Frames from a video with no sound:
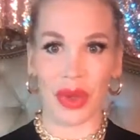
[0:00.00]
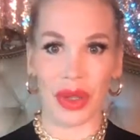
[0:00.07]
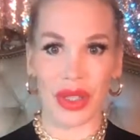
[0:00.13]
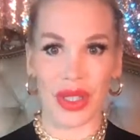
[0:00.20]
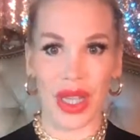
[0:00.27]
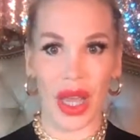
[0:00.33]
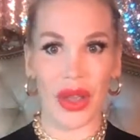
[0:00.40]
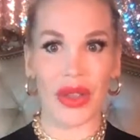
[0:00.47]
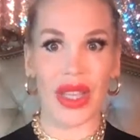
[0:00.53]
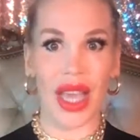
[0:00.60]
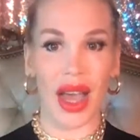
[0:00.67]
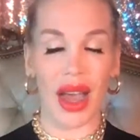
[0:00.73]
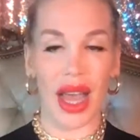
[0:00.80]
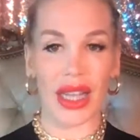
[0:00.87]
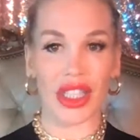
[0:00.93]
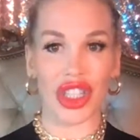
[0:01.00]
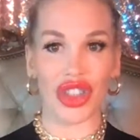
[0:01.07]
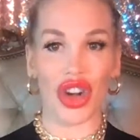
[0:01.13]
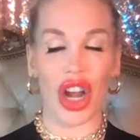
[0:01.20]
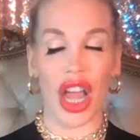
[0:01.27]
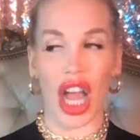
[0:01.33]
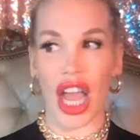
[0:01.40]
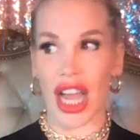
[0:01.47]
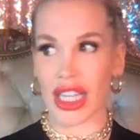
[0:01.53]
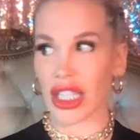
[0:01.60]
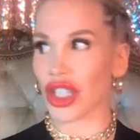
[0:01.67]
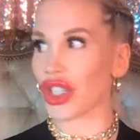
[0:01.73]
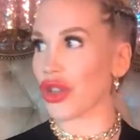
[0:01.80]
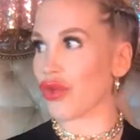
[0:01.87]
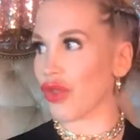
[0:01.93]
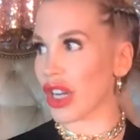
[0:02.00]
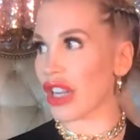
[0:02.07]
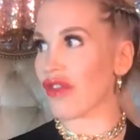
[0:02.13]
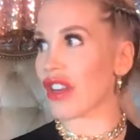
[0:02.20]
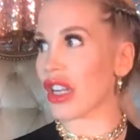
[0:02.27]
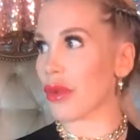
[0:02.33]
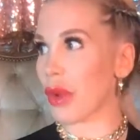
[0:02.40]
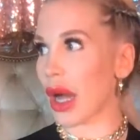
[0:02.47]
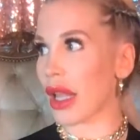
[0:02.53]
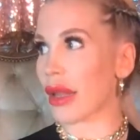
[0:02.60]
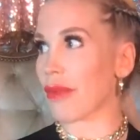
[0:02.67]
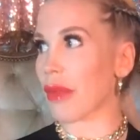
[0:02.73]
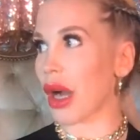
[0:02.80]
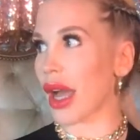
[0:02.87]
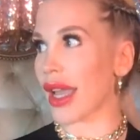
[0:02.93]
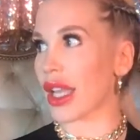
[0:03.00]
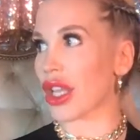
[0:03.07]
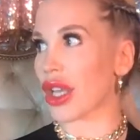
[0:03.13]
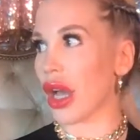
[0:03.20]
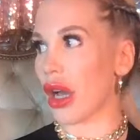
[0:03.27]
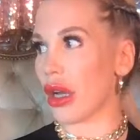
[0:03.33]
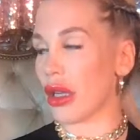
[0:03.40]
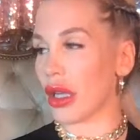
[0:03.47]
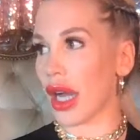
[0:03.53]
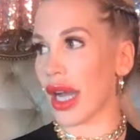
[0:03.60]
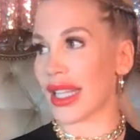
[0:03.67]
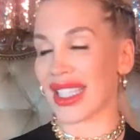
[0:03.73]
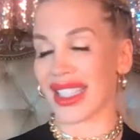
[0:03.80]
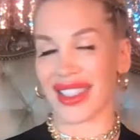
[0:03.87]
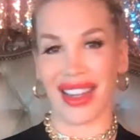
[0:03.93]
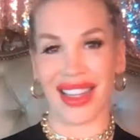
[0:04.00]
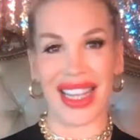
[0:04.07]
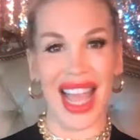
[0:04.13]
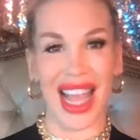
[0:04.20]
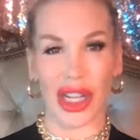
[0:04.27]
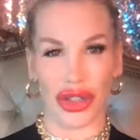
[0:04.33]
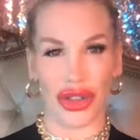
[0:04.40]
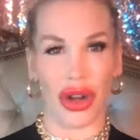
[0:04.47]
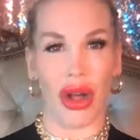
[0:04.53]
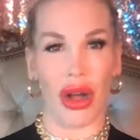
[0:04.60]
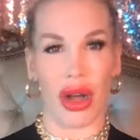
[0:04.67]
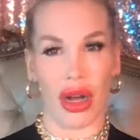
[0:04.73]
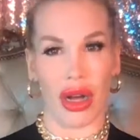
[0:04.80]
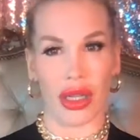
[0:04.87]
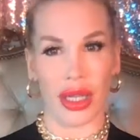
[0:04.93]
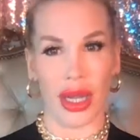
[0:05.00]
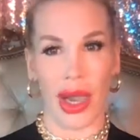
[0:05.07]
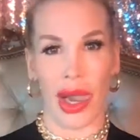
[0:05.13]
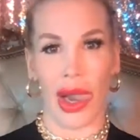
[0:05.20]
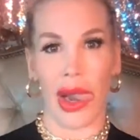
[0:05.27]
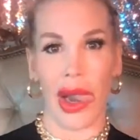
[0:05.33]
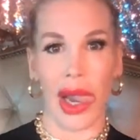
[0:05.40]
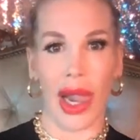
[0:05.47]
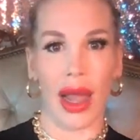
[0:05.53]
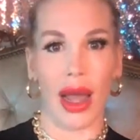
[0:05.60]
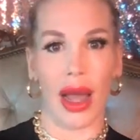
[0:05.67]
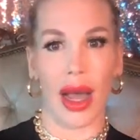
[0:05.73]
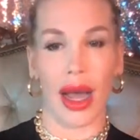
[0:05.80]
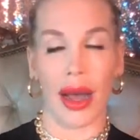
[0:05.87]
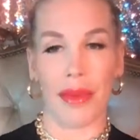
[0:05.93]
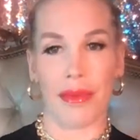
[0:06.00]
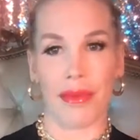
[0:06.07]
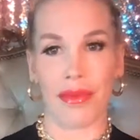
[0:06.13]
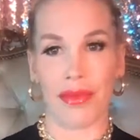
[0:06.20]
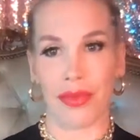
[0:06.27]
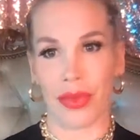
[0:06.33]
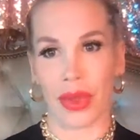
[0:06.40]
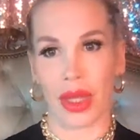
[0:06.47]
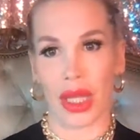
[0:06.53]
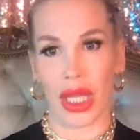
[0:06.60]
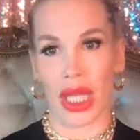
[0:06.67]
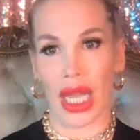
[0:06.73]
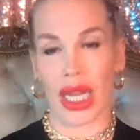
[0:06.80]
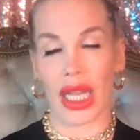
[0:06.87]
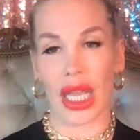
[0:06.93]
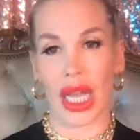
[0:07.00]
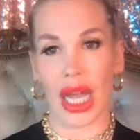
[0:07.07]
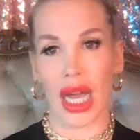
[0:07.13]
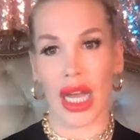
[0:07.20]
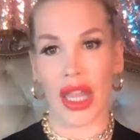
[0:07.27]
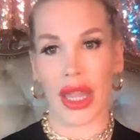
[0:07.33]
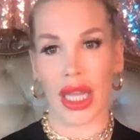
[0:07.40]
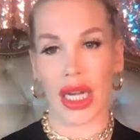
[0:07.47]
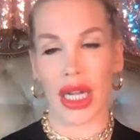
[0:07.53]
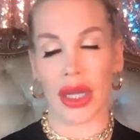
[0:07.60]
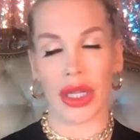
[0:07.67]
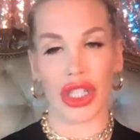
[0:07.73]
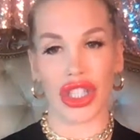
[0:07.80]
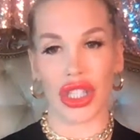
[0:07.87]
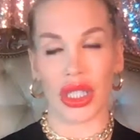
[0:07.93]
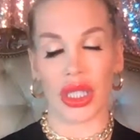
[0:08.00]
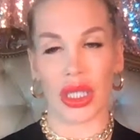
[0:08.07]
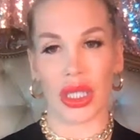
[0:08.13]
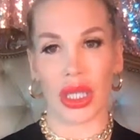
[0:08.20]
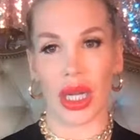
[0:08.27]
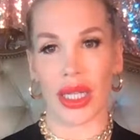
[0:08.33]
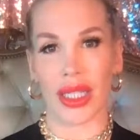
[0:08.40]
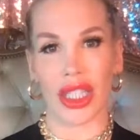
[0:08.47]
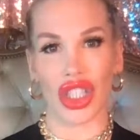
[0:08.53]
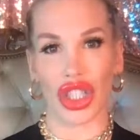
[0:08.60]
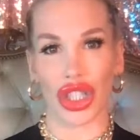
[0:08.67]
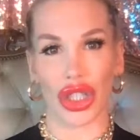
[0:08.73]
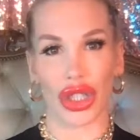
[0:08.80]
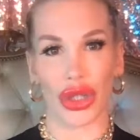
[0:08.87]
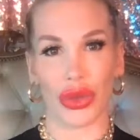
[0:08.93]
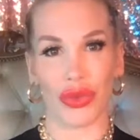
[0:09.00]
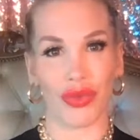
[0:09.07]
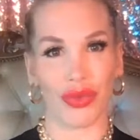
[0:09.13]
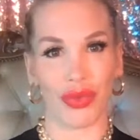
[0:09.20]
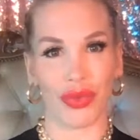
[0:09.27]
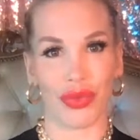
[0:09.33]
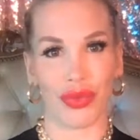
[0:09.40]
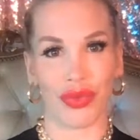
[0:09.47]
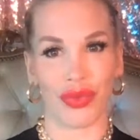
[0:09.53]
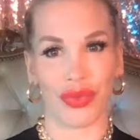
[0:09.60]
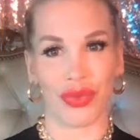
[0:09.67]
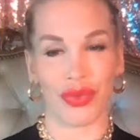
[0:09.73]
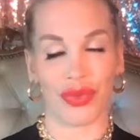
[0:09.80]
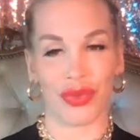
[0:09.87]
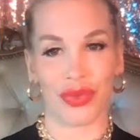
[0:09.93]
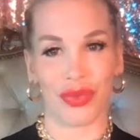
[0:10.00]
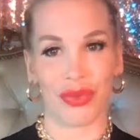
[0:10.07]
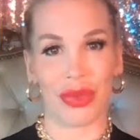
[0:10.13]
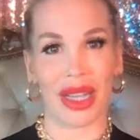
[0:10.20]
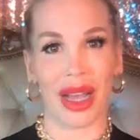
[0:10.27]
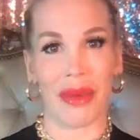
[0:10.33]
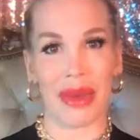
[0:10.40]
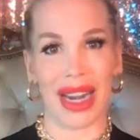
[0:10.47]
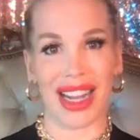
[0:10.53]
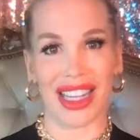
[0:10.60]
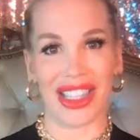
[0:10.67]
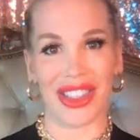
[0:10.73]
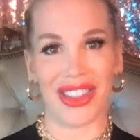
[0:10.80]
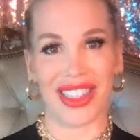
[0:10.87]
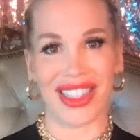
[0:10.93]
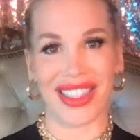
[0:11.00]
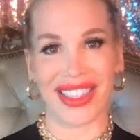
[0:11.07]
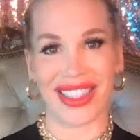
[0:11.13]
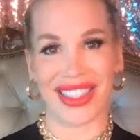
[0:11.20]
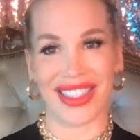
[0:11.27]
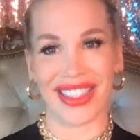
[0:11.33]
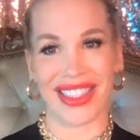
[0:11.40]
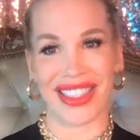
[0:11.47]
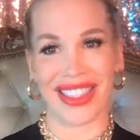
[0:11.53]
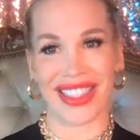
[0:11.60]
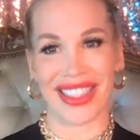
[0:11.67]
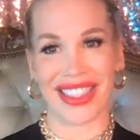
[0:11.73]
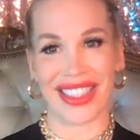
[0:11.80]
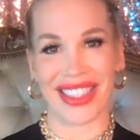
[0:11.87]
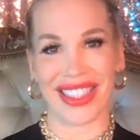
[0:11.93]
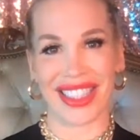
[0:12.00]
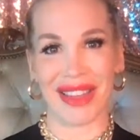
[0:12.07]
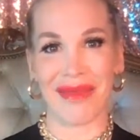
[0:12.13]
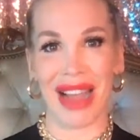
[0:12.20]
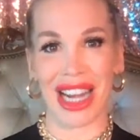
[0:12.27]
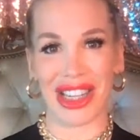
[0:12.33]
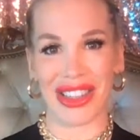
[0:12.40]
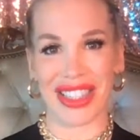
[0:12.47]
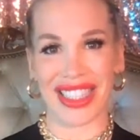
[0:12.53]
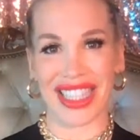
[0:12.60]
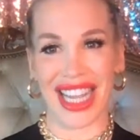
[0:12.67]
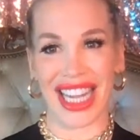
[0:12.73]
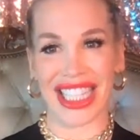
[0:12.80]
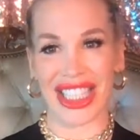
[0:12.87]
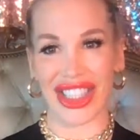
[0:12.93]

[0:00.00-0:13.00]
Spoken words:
So, yeah, I had to do really, really well in my, I had to study extra hard. Then I just decided to become an actress. An actress.